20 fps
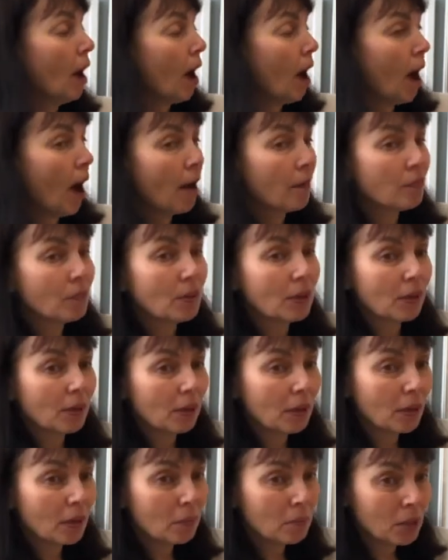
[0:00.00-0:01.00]
And the
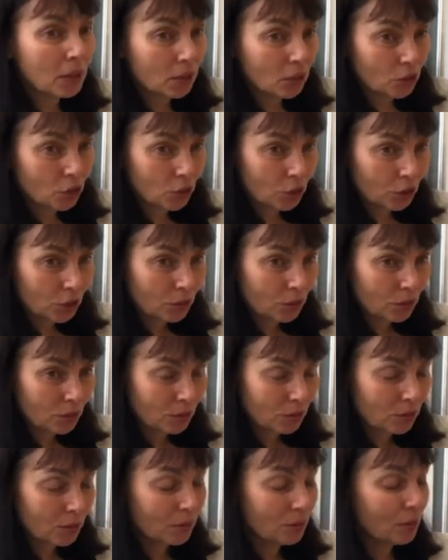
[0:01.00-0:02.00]
image
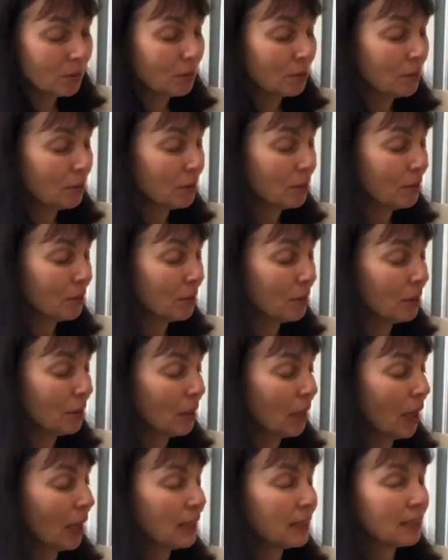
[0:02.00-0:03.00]

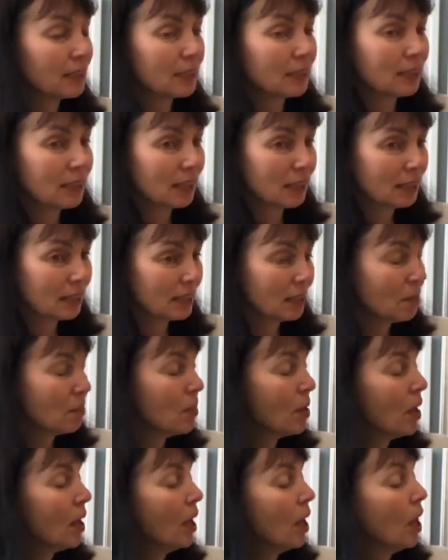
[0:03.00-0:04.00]
is the system
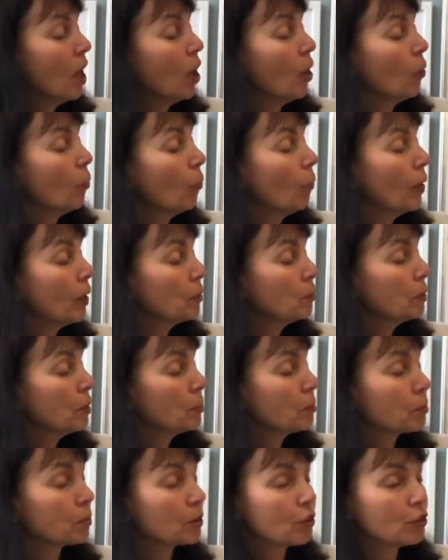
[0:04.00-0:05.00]
when we
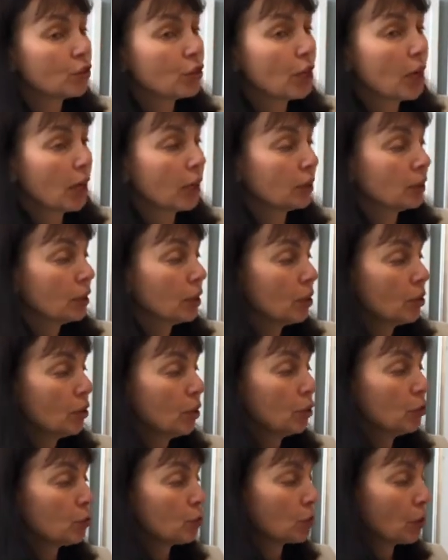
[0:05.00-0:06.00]
project the
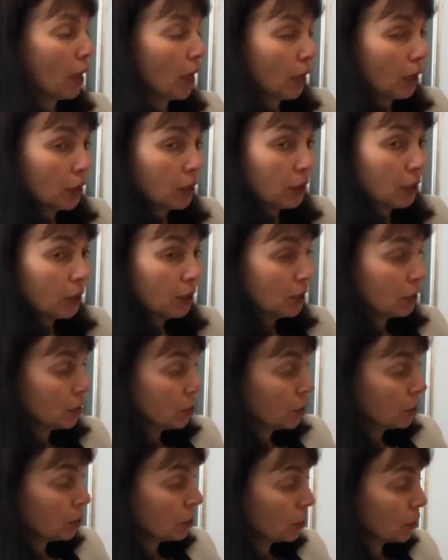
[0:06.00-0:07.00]
trunk
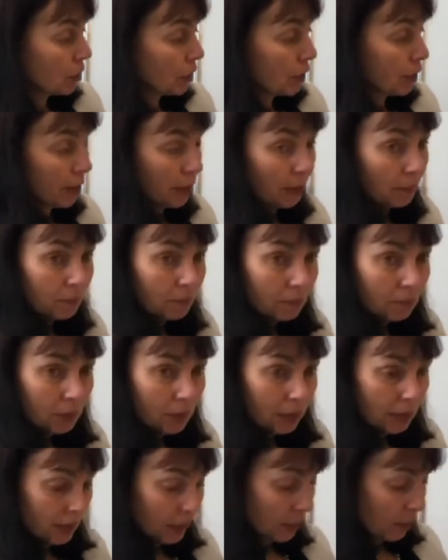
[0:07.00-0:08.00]
to the limb.
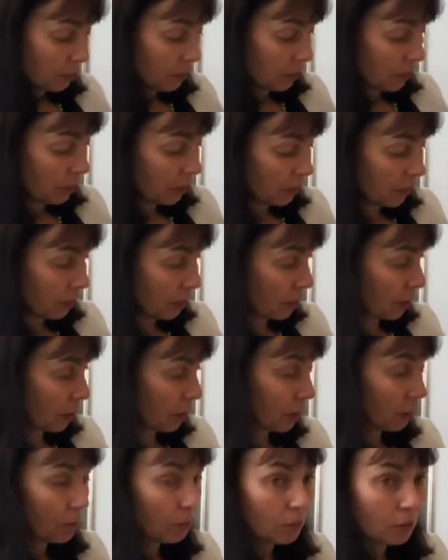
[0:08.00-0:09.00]
It can be
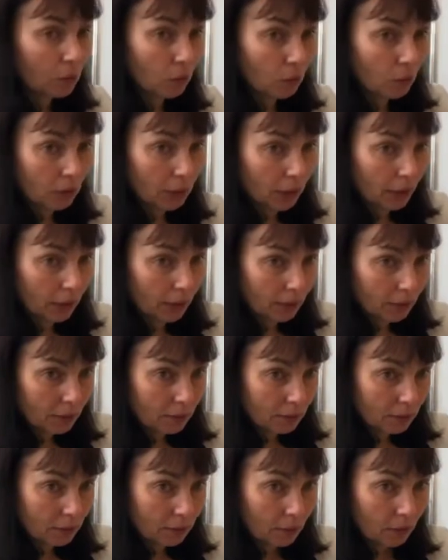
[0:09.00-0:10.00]
arm or leg,
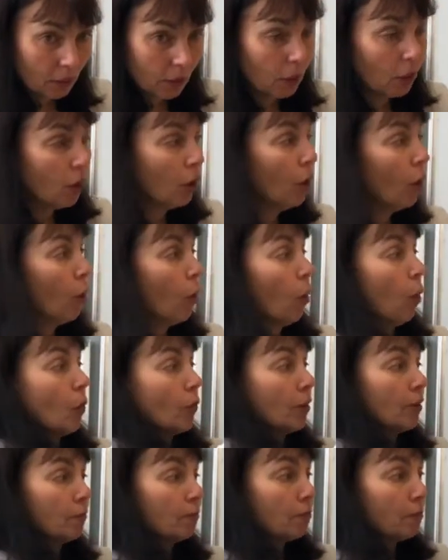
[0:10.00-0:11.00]
or
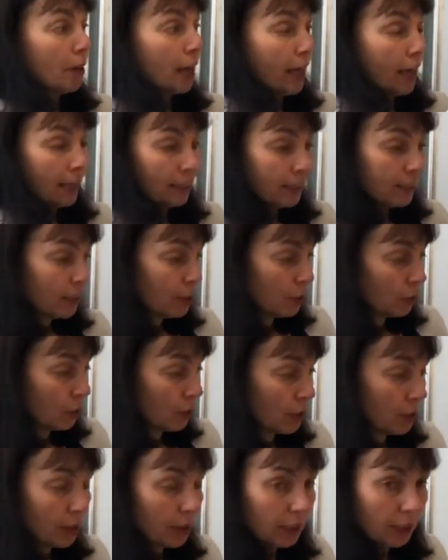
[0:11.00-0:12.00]
the face to
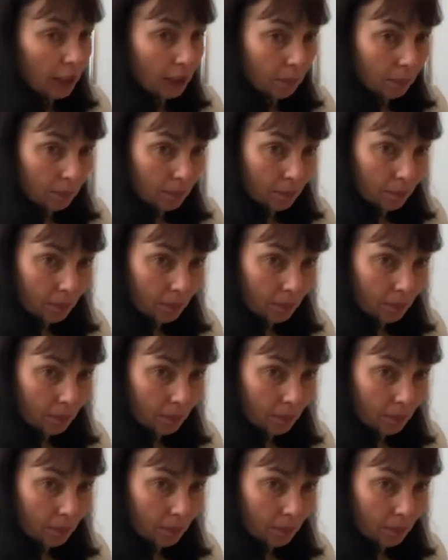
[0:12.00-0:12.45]
the limb.